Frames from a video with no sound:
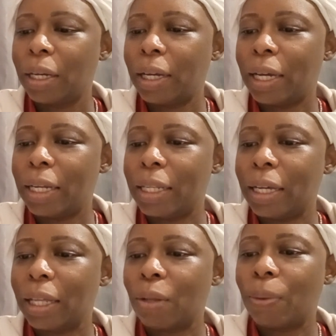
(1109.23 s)
and the
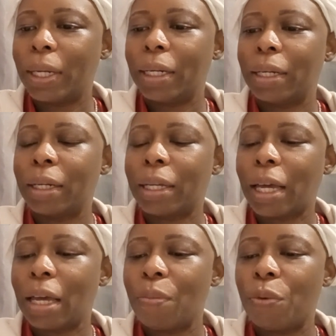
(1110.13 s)
other one
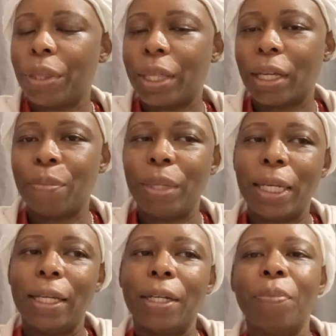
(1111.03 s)
came with the
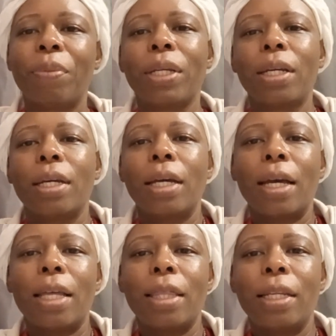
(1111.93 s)
chameleon.
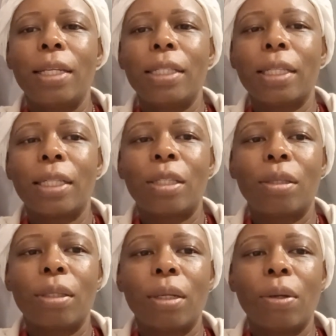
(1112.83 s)
And the lizards,